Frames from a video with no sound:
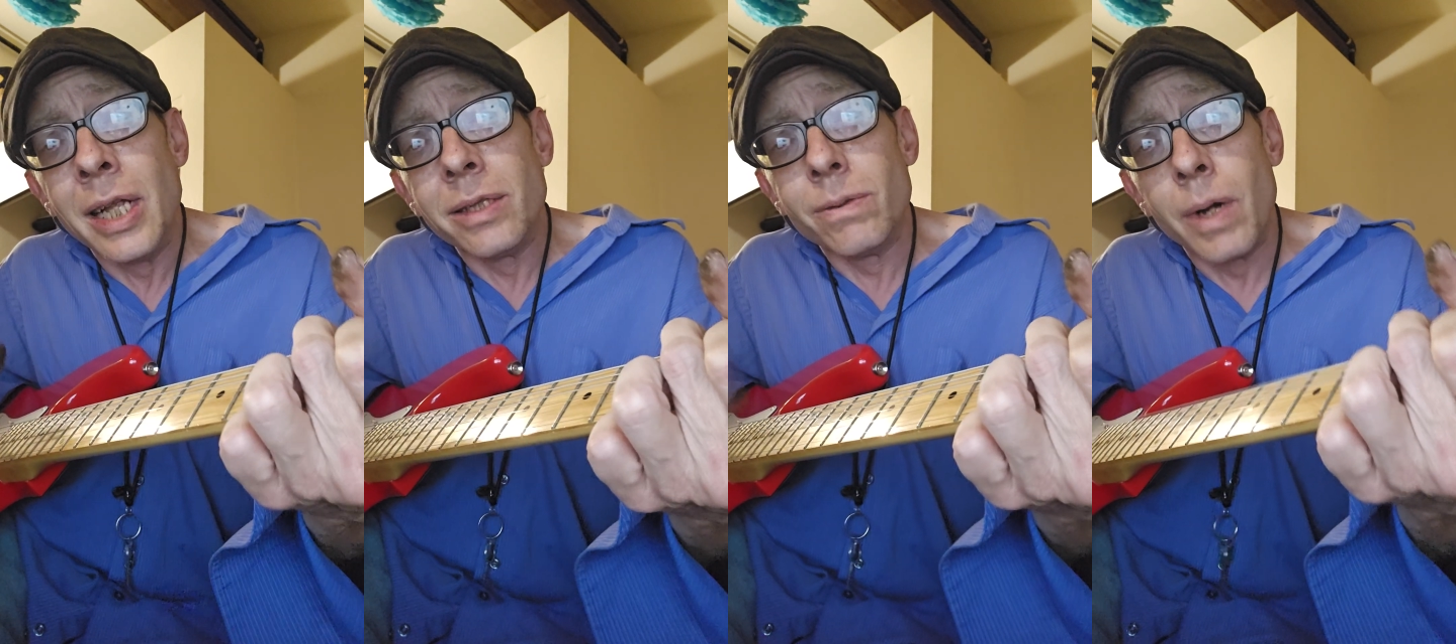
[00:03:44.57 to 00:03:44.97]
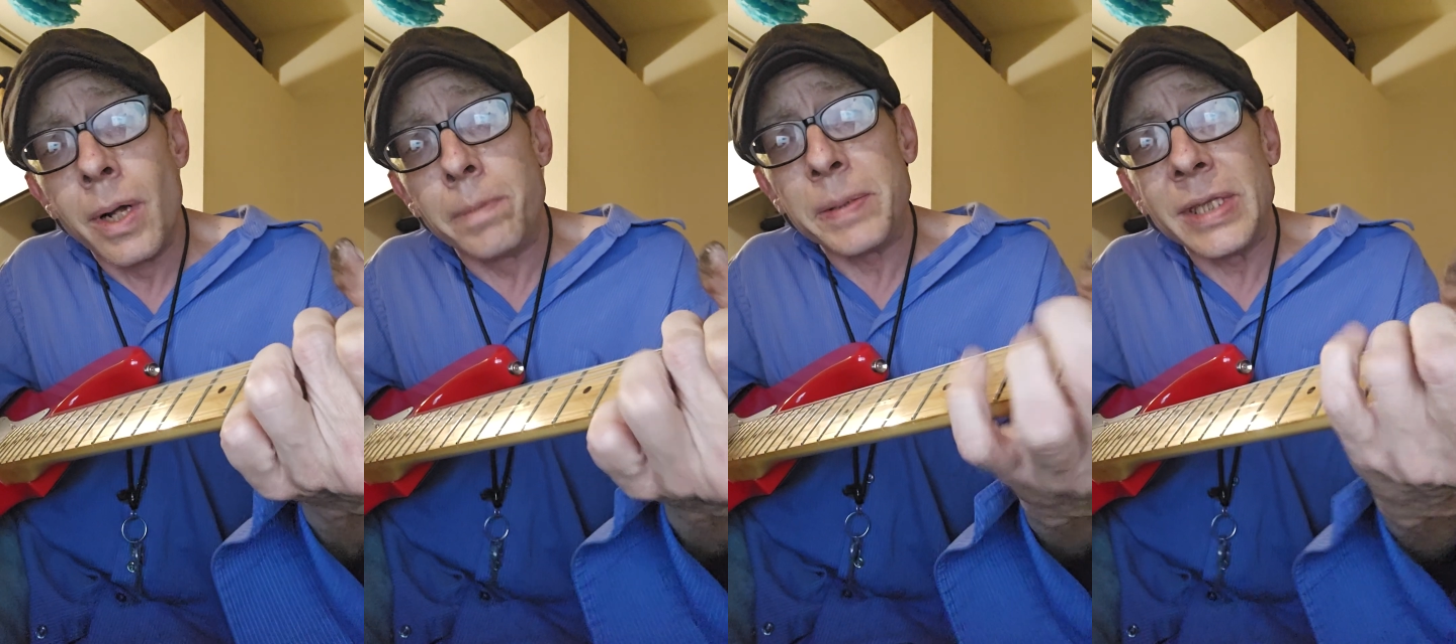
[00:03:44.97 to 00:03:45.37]

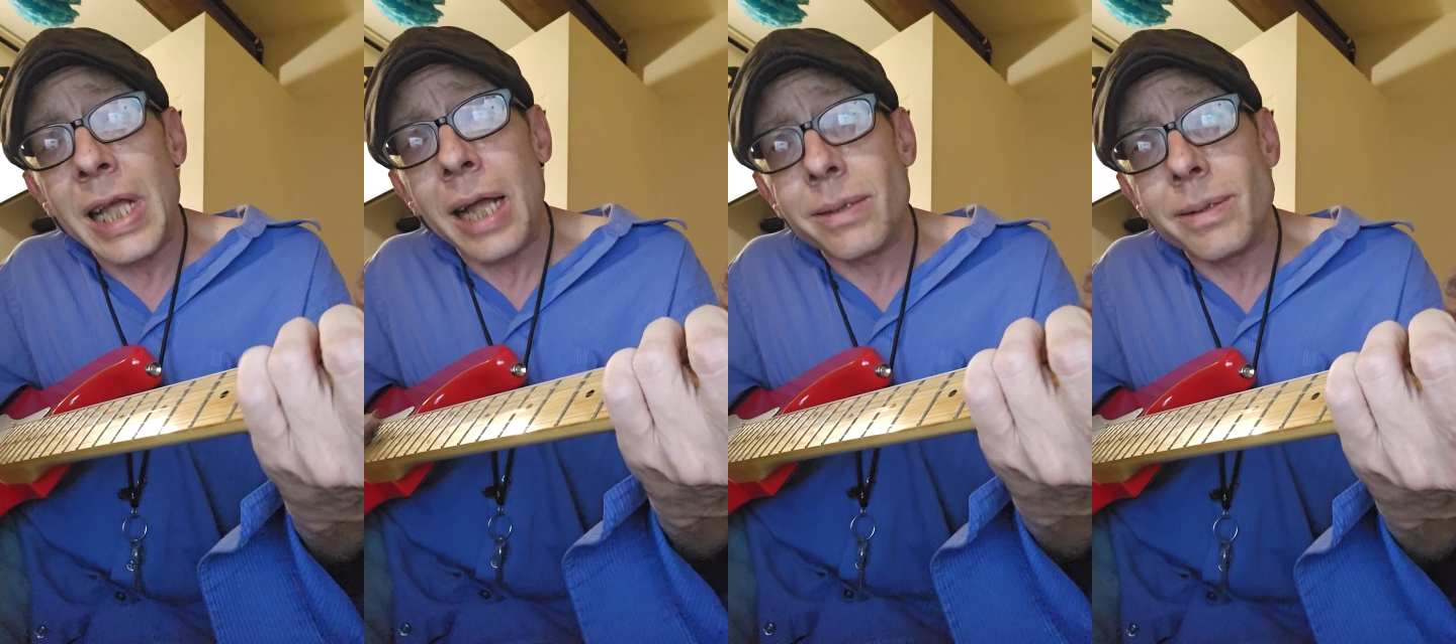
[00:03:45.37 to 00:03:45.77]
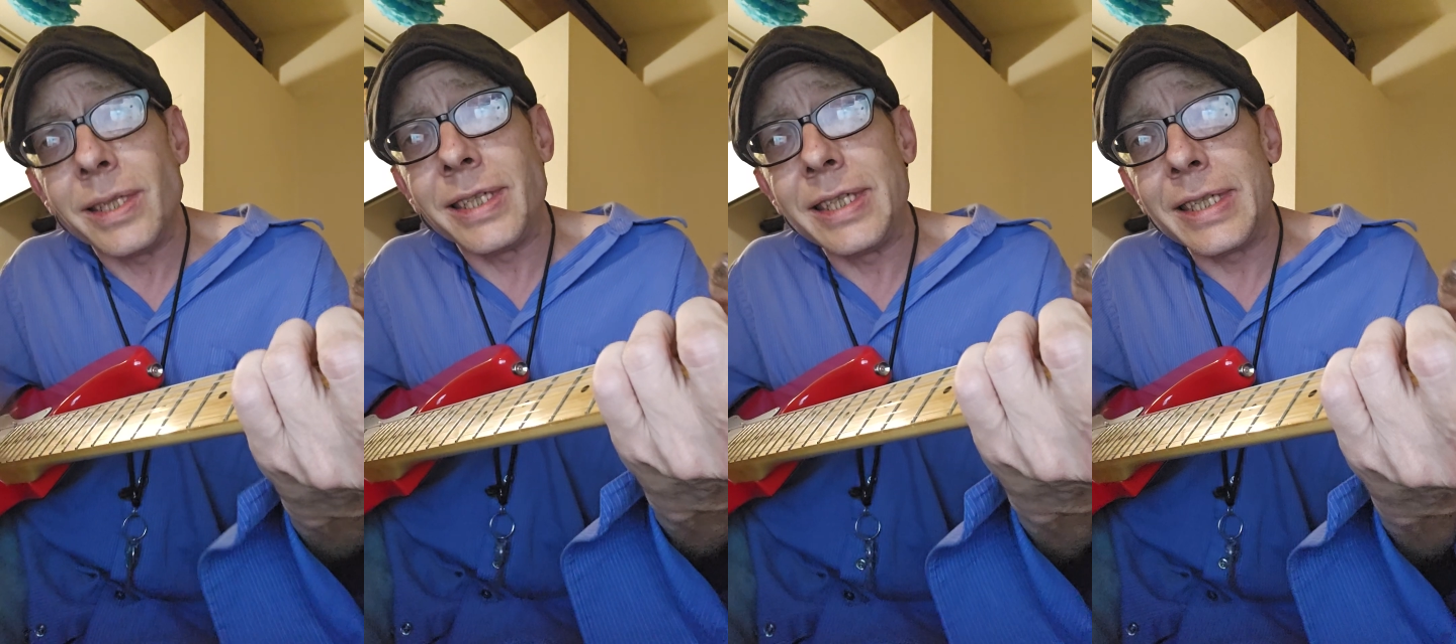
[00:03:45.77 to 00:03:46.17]
rope, and that
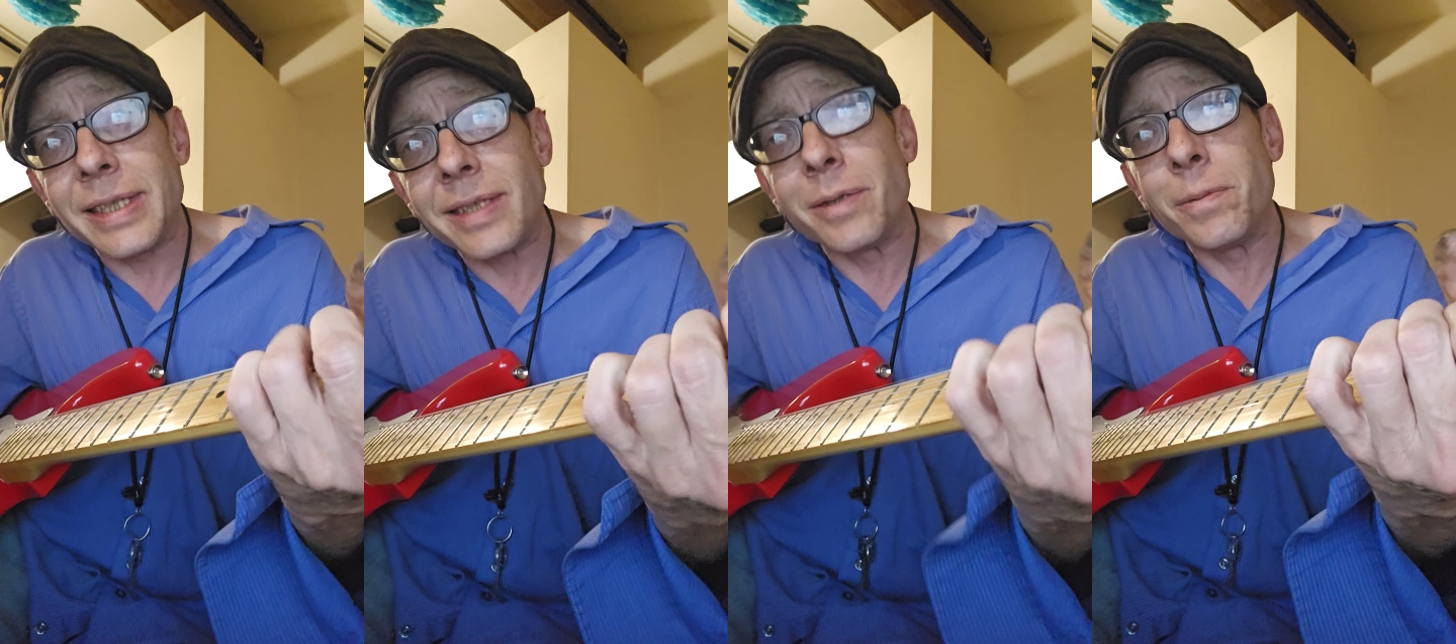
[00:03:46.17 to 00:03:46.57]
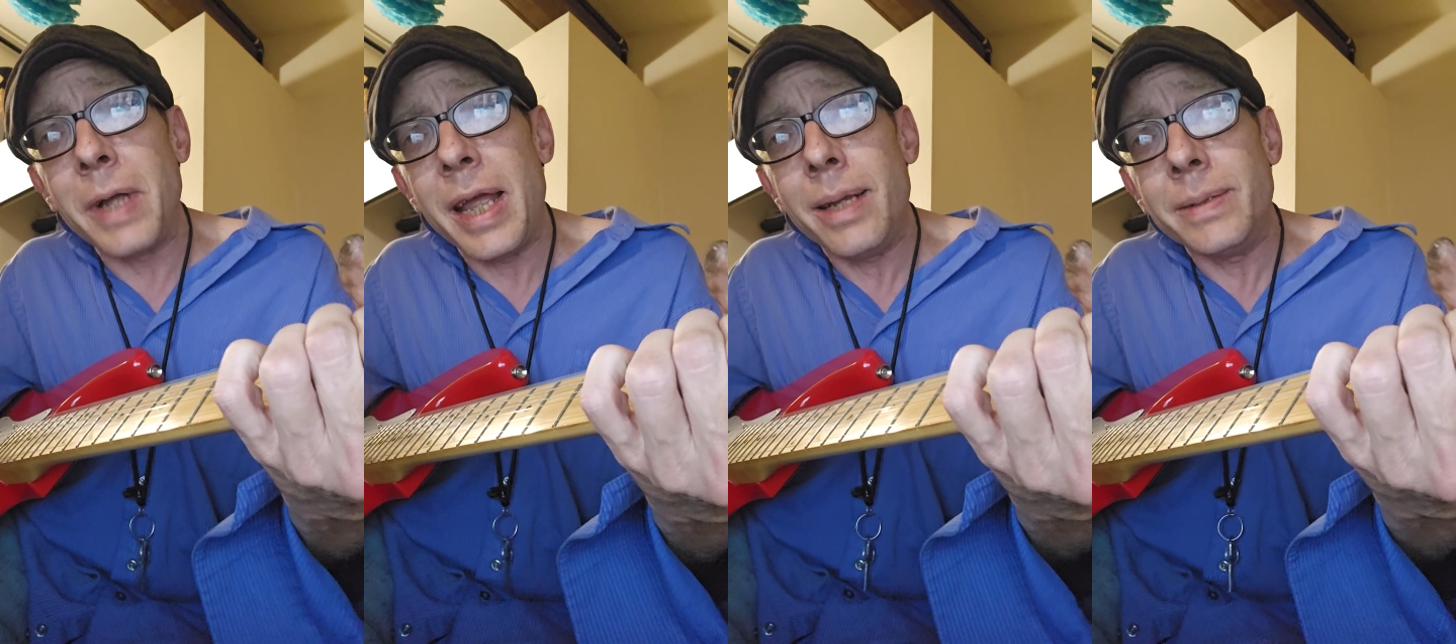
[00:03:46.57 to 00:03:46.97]
was just the
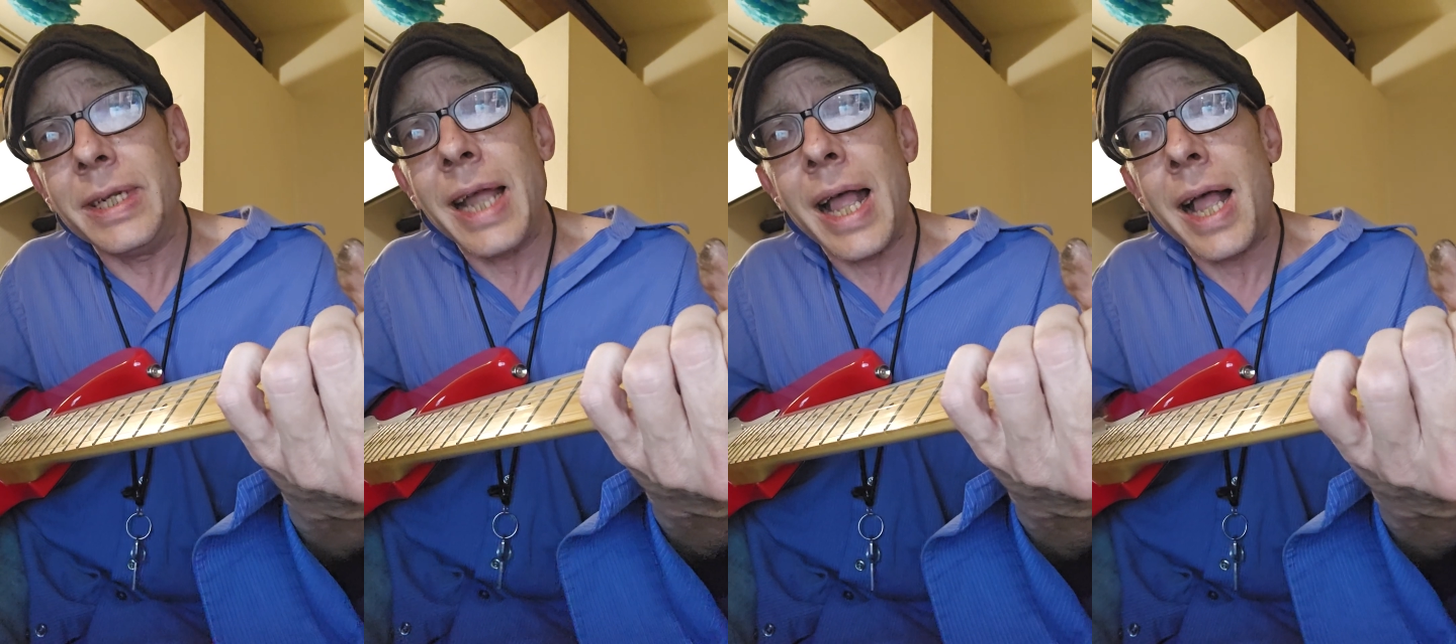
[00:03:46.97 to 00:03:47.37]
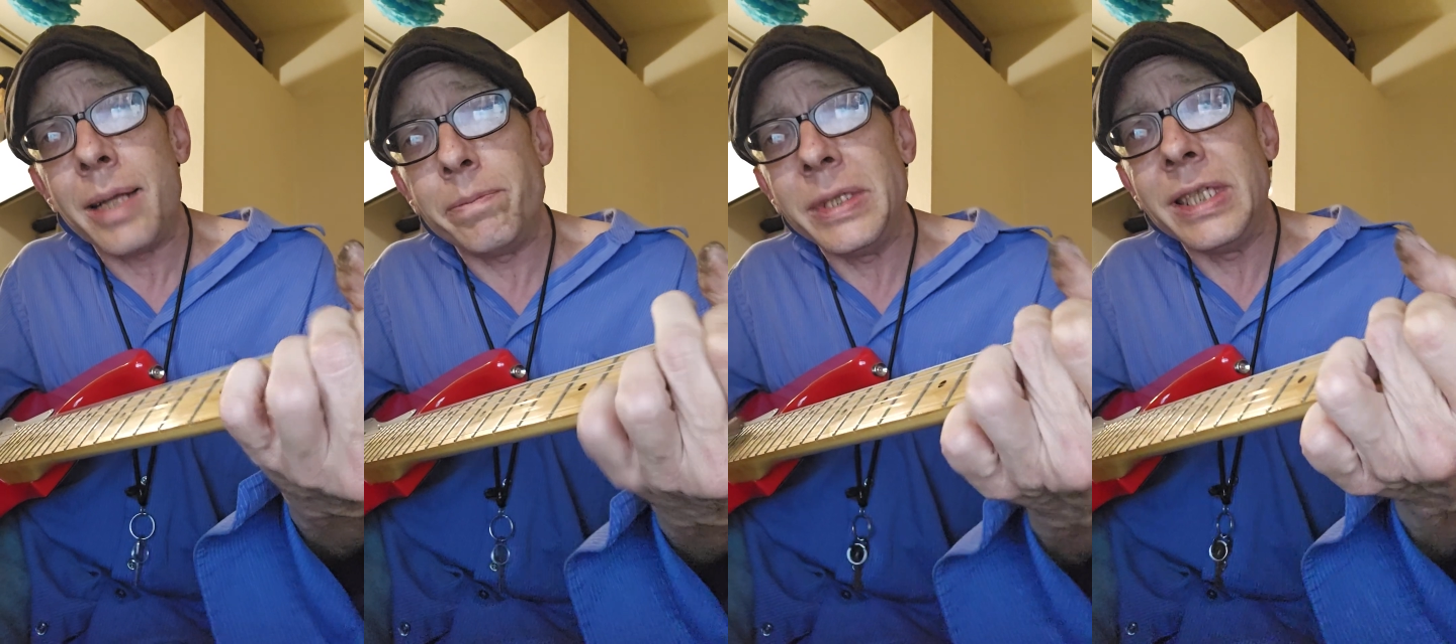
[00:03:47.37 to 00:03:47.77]
way we
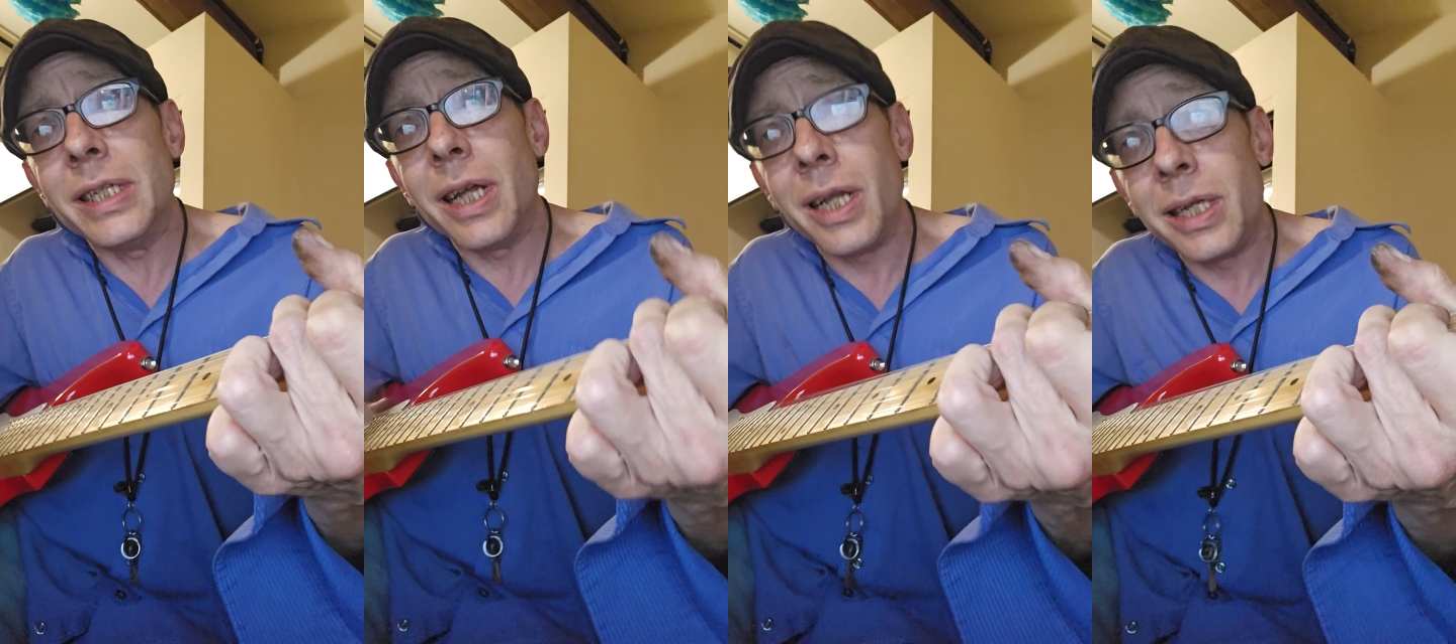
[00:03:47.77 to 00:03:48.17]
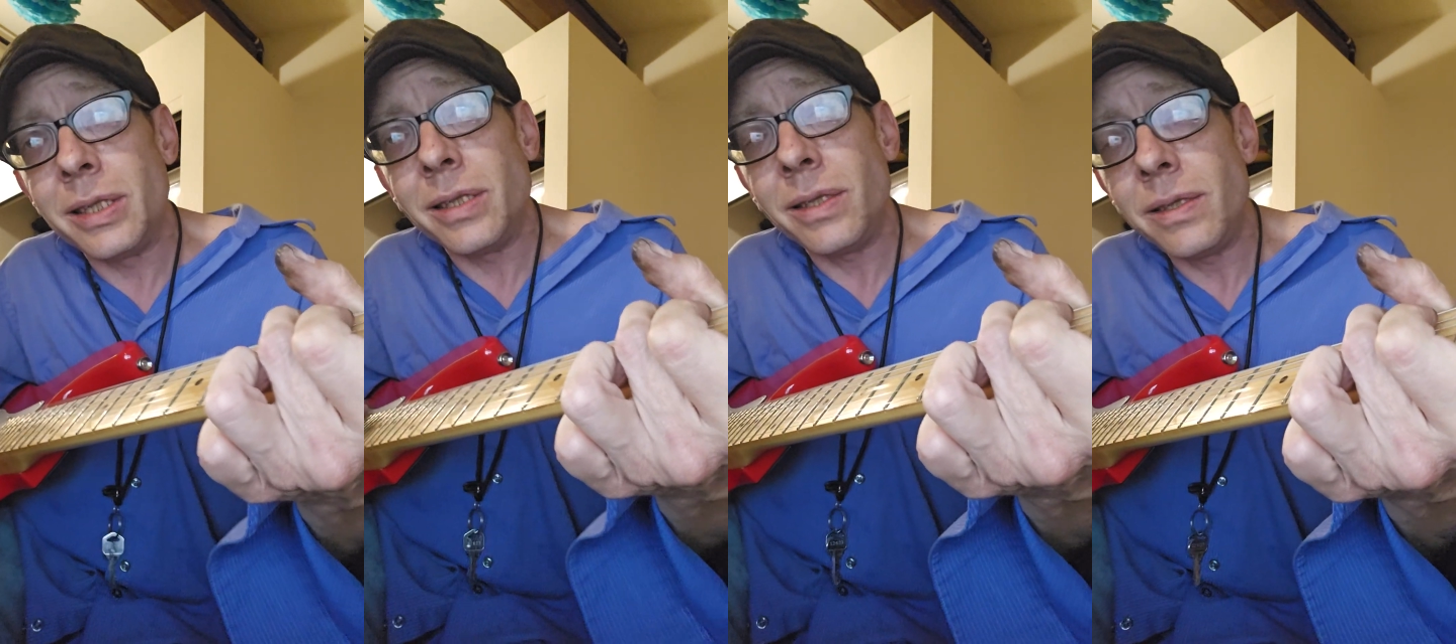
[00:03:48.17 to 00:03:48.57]
had begun.